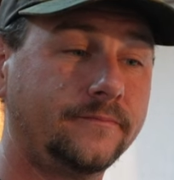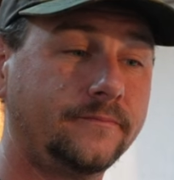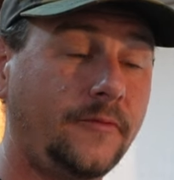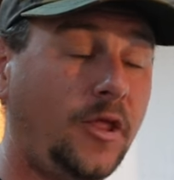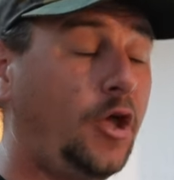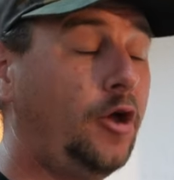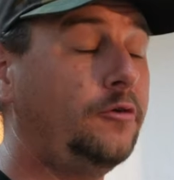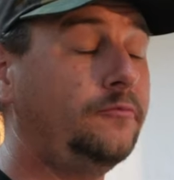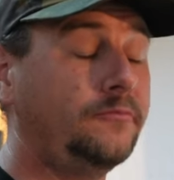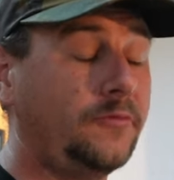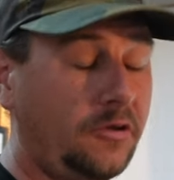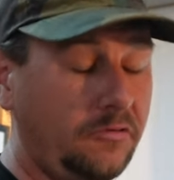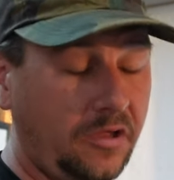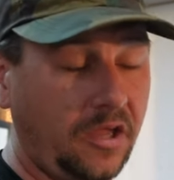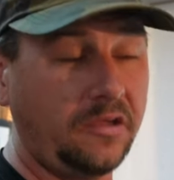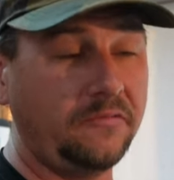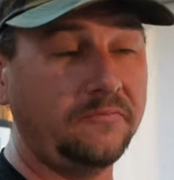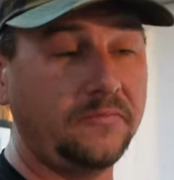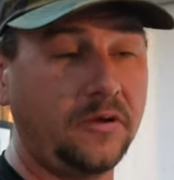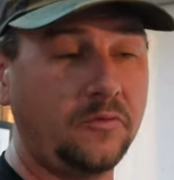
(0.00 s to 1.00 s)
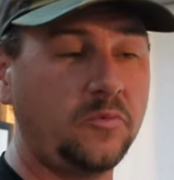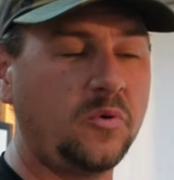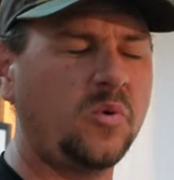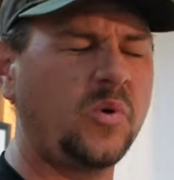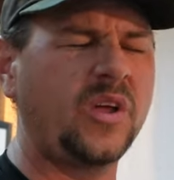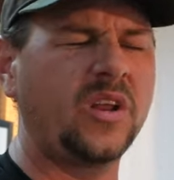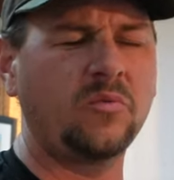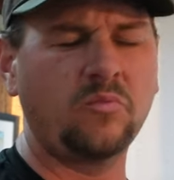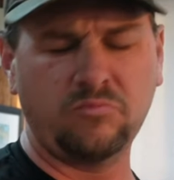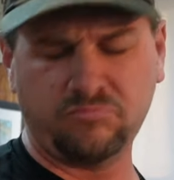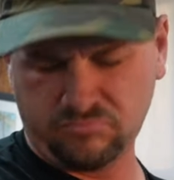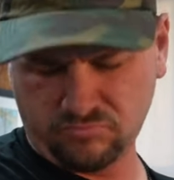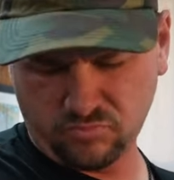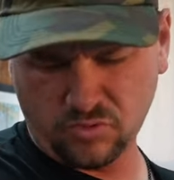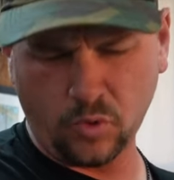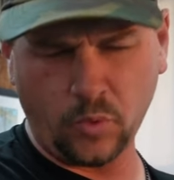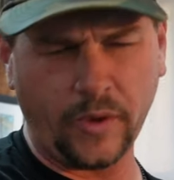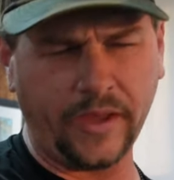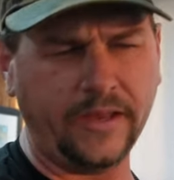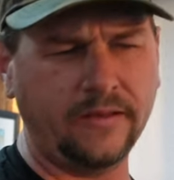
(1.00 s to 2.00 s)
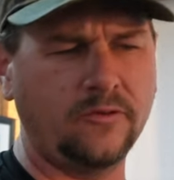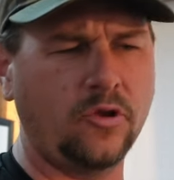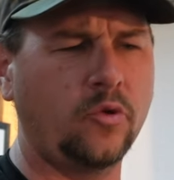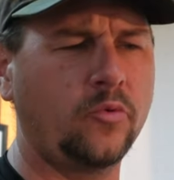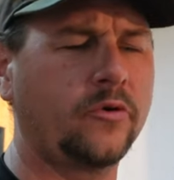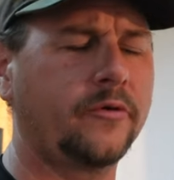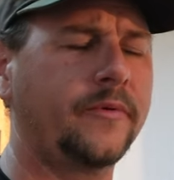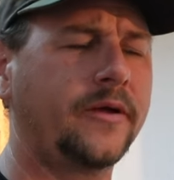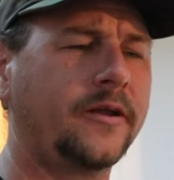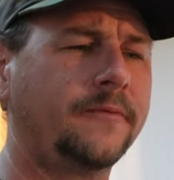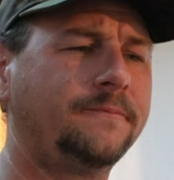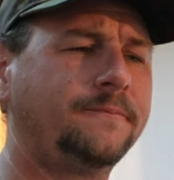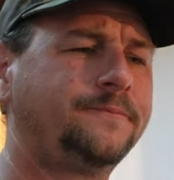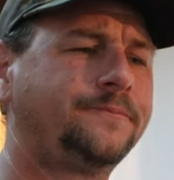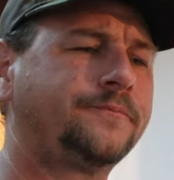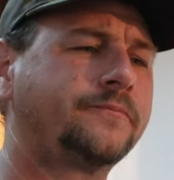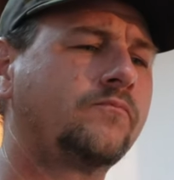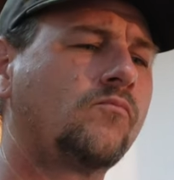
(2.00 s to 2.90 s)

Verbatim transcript: No? Okay, we'll wait. We'll wait, don't worry about it.